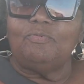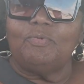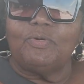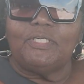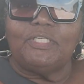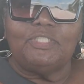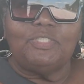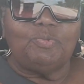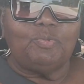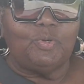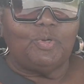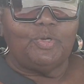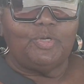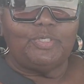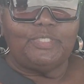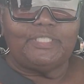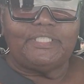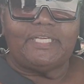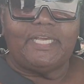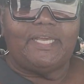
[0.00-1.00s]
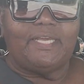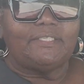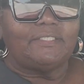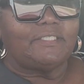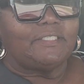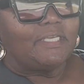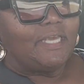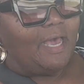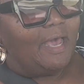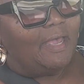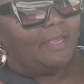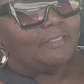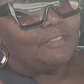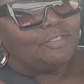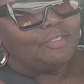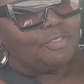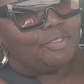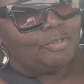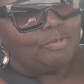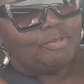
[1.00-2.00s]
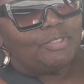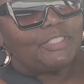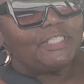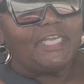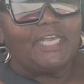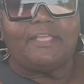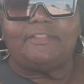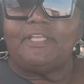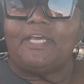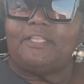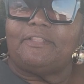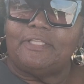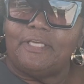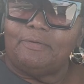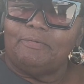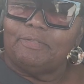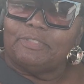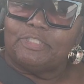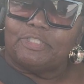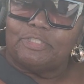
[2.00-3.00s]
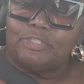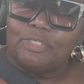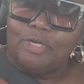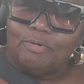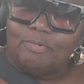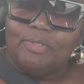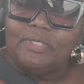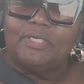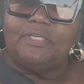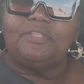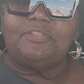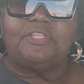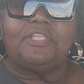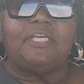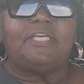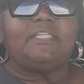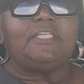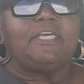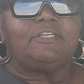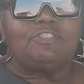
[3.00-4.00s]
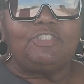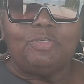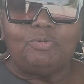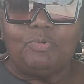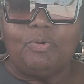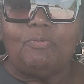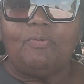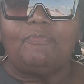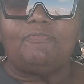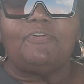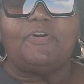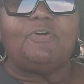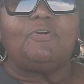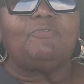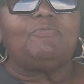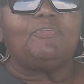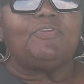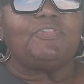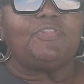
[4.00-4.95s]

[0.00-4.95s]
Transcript: of what His Word says. God, you said that there is no good thing that you will withhold